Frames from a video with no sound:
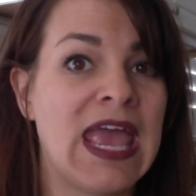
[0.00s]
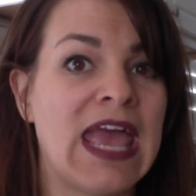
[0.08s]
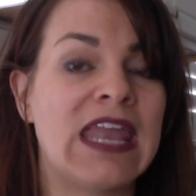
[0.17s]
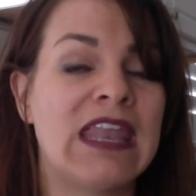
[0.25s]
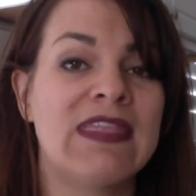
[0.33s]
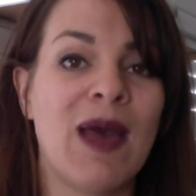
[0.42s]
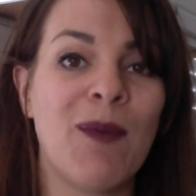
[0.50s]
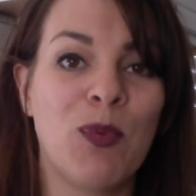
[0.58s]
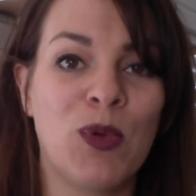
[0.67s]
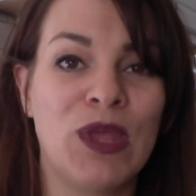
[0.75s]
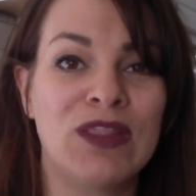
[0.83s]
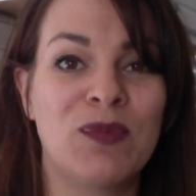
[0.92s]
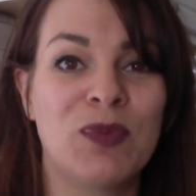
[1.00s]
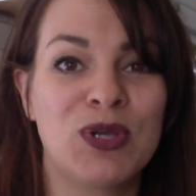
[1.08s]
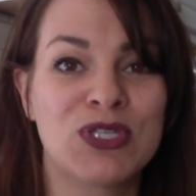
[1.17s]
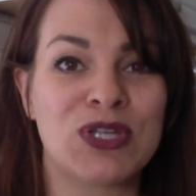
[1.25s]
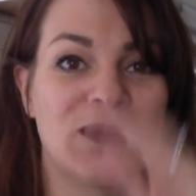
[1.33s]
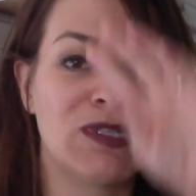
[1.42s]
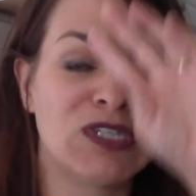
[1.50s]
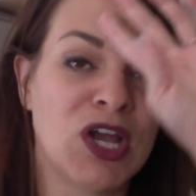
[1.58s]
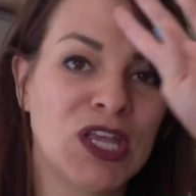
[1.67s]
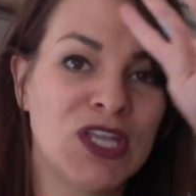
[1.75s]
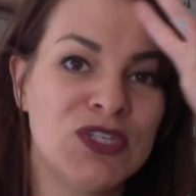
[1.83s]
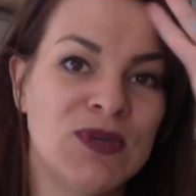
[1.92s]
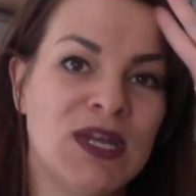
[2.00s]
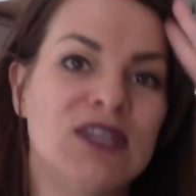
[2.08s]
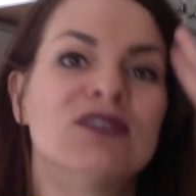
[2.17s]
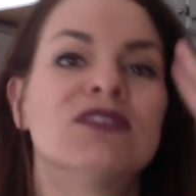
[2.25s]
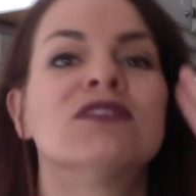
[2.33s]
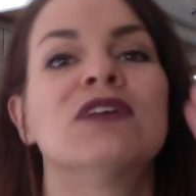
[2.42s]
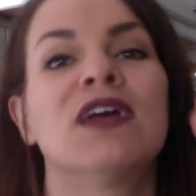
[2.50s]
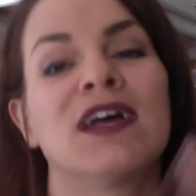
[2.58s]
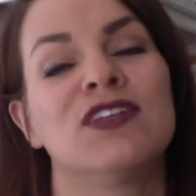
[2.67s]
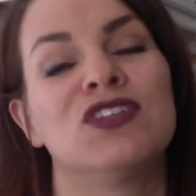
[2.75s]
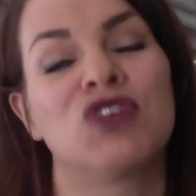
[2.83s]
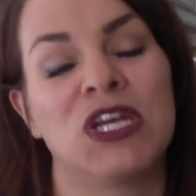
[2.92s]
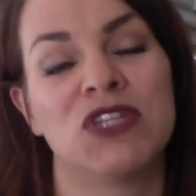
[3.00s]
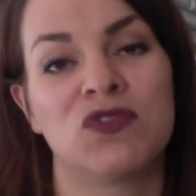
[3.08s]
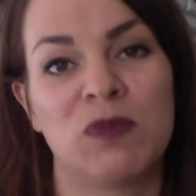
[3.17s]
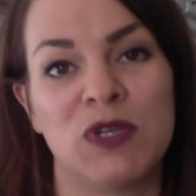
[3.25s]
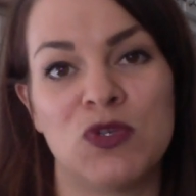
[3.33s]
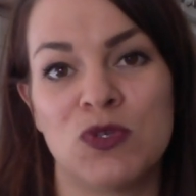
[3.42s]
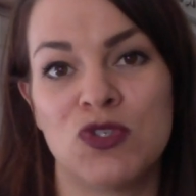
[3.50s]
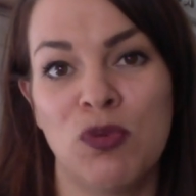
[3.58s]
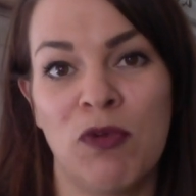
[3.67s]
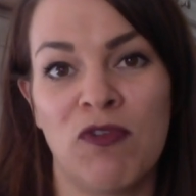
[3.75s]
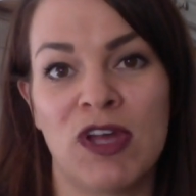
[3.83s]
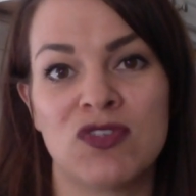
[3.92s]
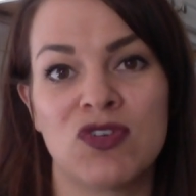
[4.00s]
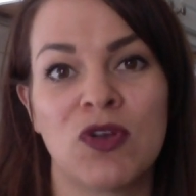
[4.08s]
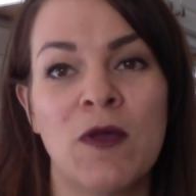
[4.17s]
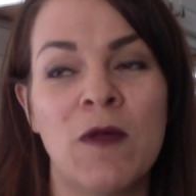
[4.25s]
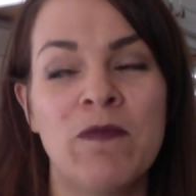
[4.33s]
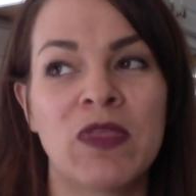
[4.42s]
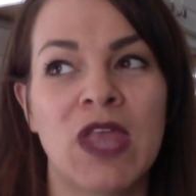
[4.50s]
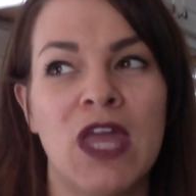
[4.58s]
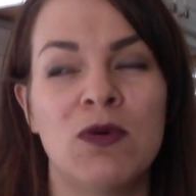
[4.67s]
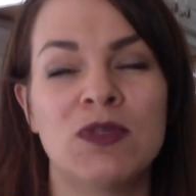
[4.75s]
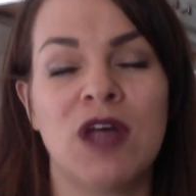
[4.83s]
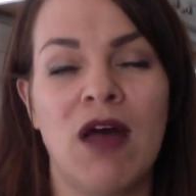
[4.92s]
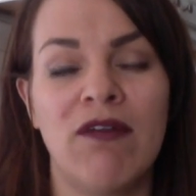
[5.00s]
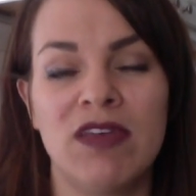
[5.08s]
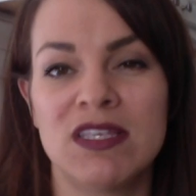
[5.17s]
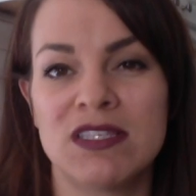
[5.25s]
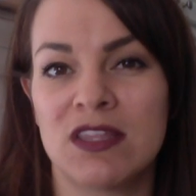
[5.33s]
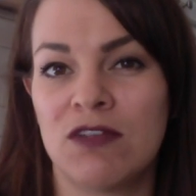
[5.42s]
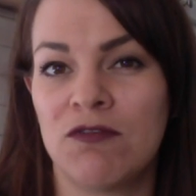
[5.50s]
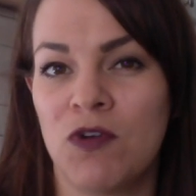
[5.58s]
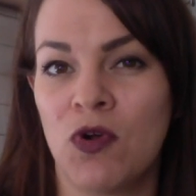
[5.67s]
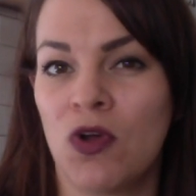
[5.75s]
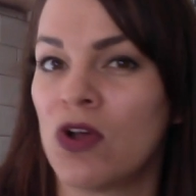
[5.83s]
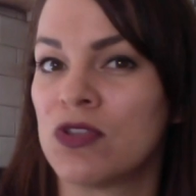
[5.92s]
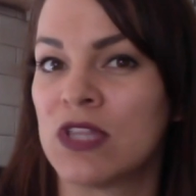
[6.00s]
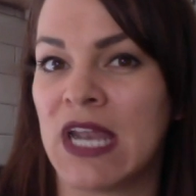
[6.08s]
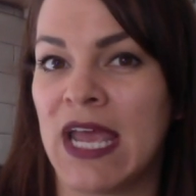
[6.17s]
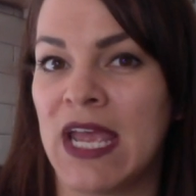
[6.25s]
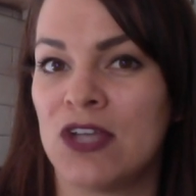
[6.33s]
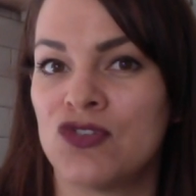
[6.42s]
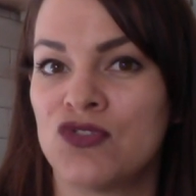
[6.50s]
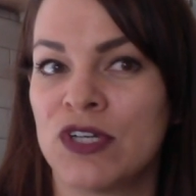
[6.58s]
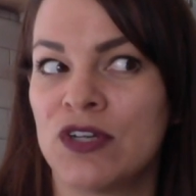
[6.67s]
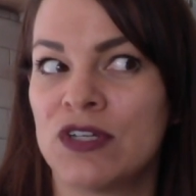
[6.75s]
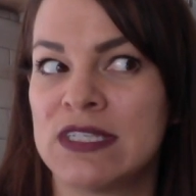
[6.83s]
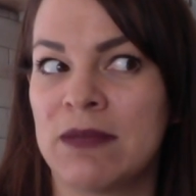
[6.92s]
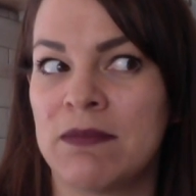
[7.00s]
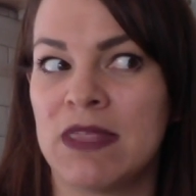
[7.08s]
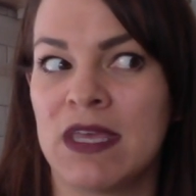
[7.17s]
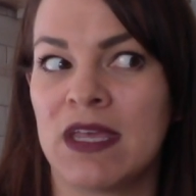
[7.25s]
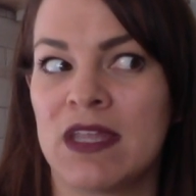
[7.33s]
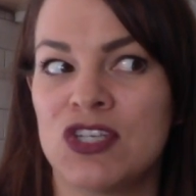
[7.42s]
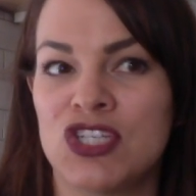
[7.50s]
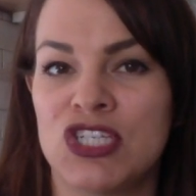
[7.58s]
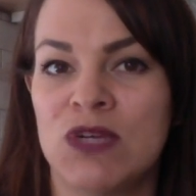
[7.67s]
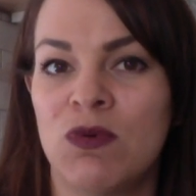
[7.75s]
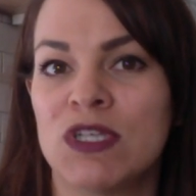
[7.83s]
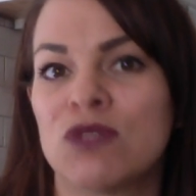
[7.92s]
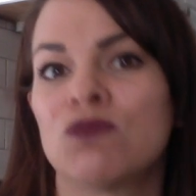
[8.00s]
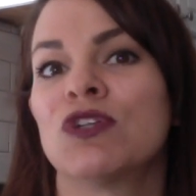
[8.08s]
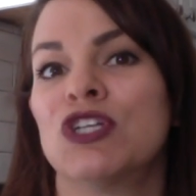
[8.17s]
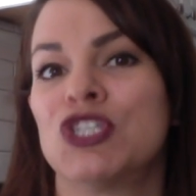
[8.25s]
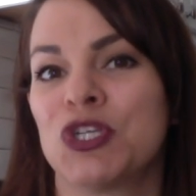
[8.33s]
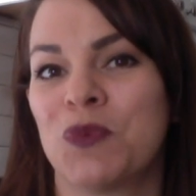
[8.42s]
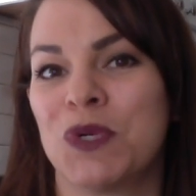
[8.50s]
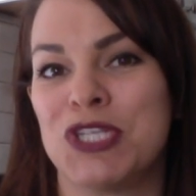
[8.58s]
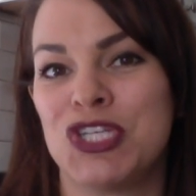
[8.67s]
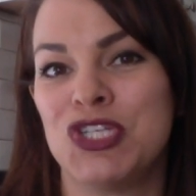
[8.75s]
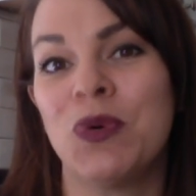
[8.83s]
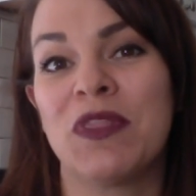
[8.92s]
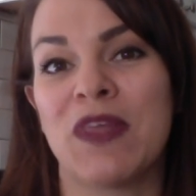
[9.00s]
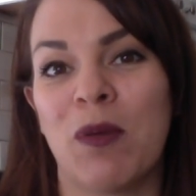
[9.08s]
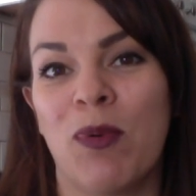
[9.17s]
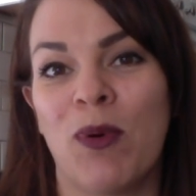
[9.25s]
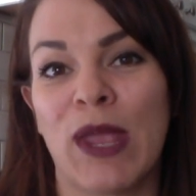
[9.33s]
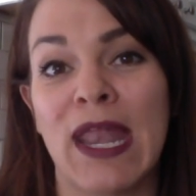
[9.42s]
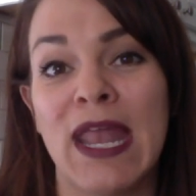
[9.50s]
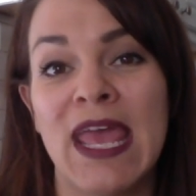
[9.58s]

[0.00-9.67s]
And at that point, the person I was talking to had to transfer me to a supervisor, and it was obvious that the phone call that I had triggered something, and she wasn't really sure what to do at that point.